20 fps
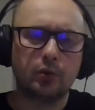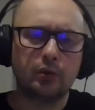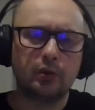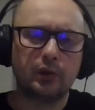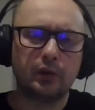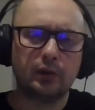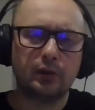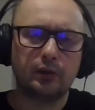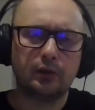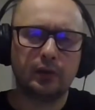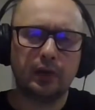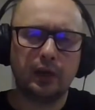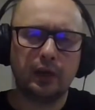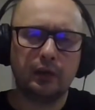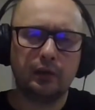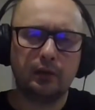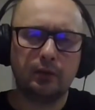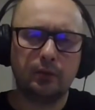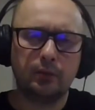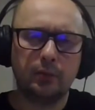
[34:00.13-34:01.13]
de
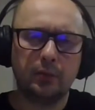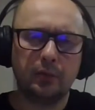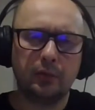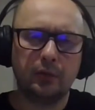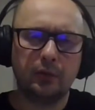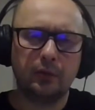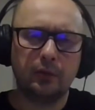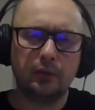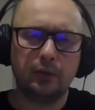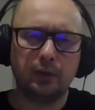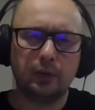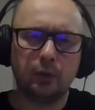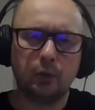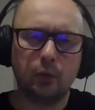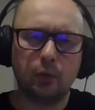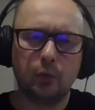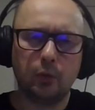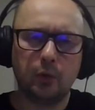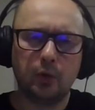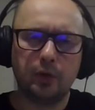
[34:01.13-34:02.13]
dead who
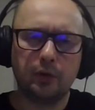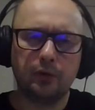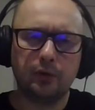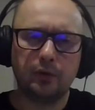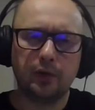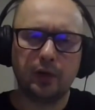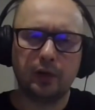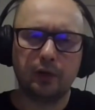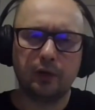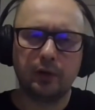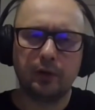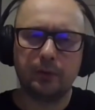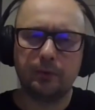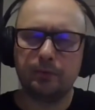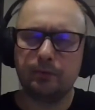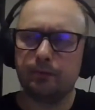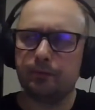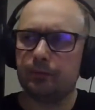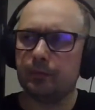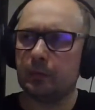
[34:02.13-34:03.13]
were in front of him,
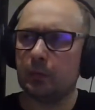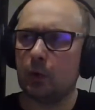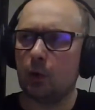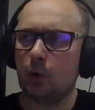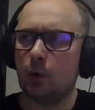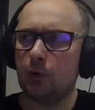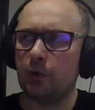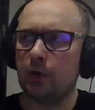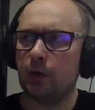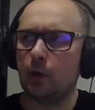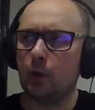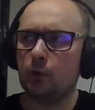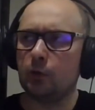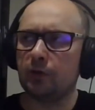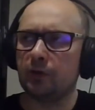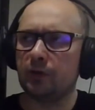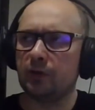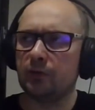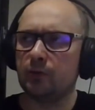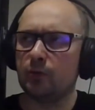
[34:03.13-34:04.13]
all, all
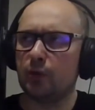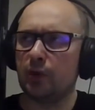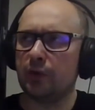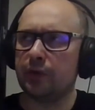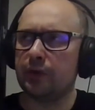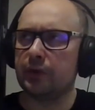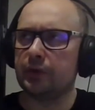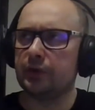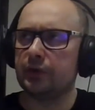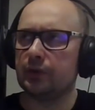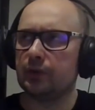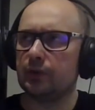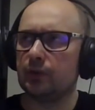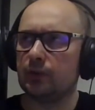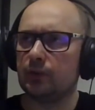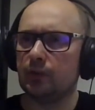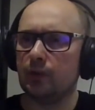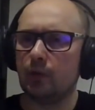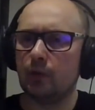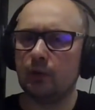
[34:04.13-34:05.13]
his brothers,
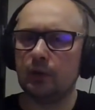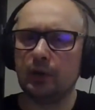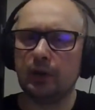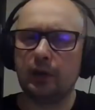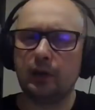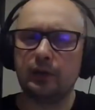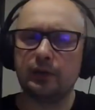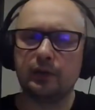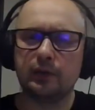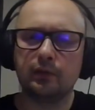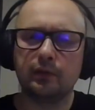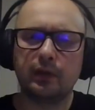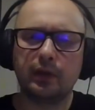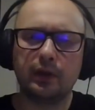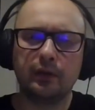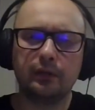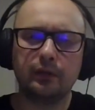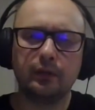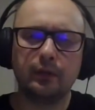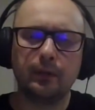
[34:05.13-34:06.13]
only he
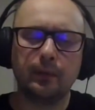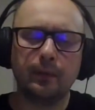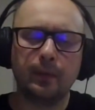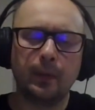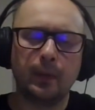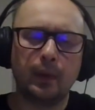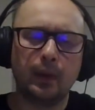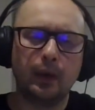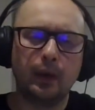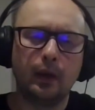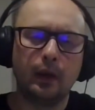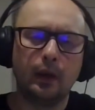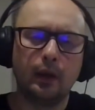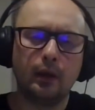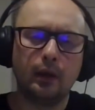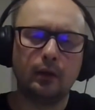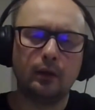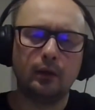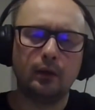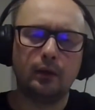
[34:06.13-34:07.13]
survived.
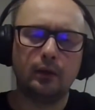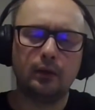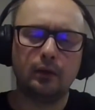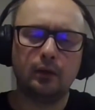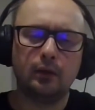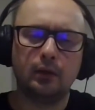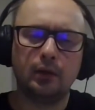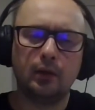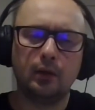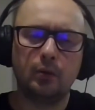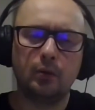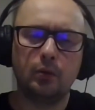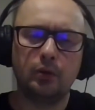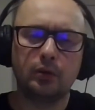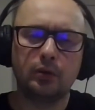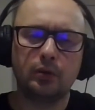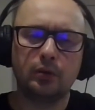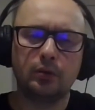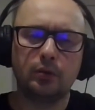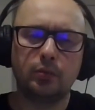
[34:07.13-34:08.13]
And uh, he
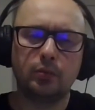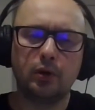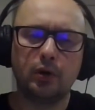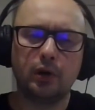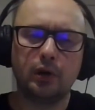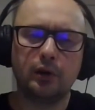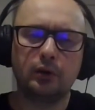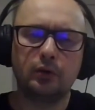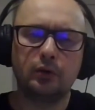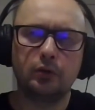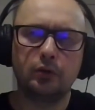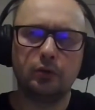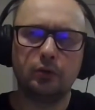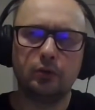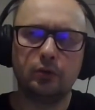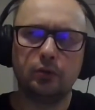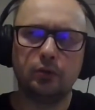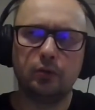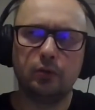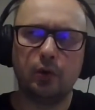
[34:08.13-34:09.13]
was brought
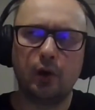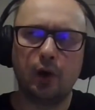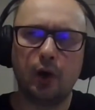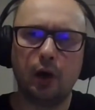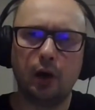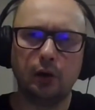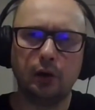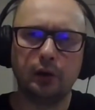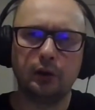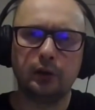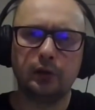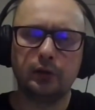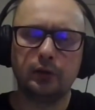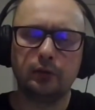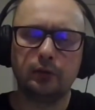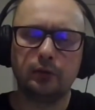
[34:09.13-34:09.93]
to Holland